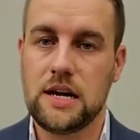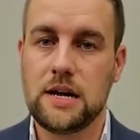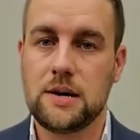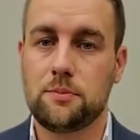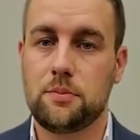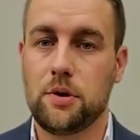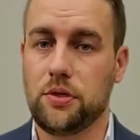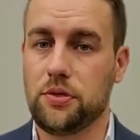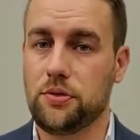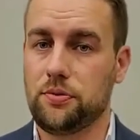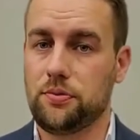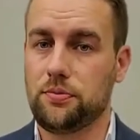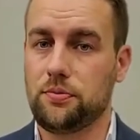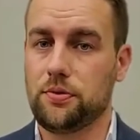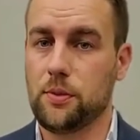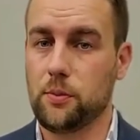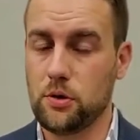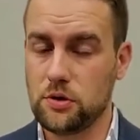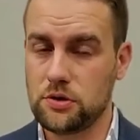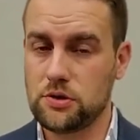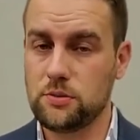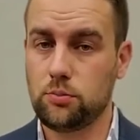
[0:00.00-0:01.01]
But the
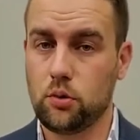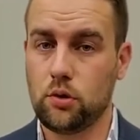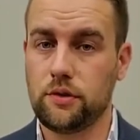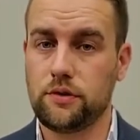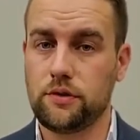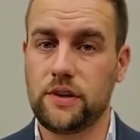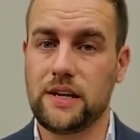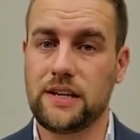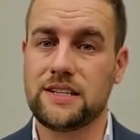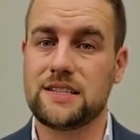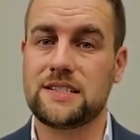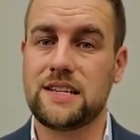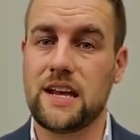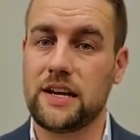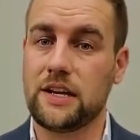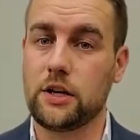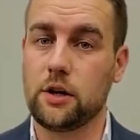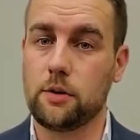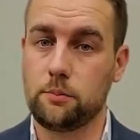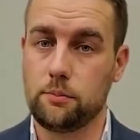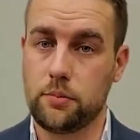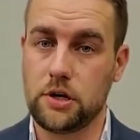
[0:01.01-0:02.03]
most important thing is setting
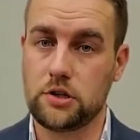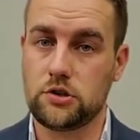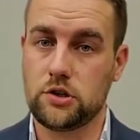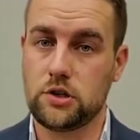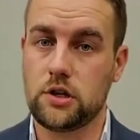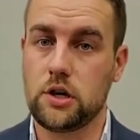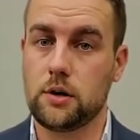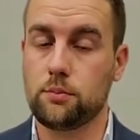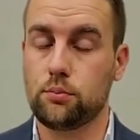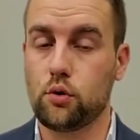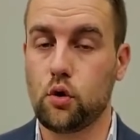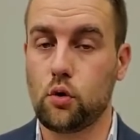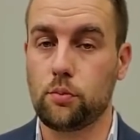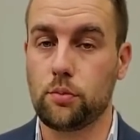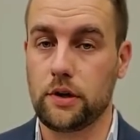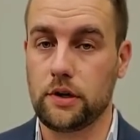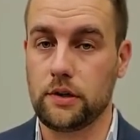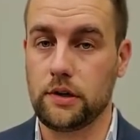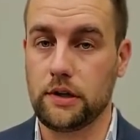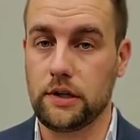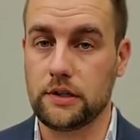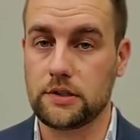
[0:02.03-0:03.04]
your budget appropriately.